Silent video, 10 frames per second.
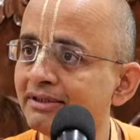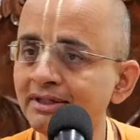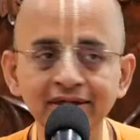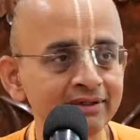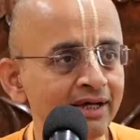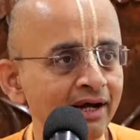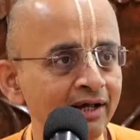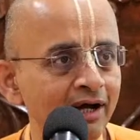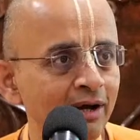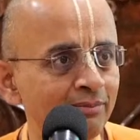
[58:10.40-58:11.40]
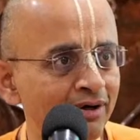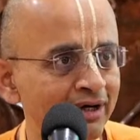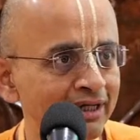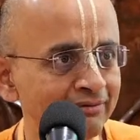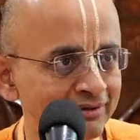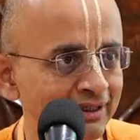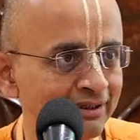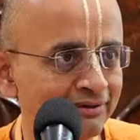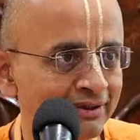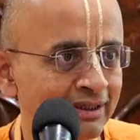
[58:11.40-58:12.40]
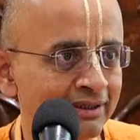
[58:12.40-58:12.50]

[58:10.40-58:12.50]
nitaydaya mai. We say, no?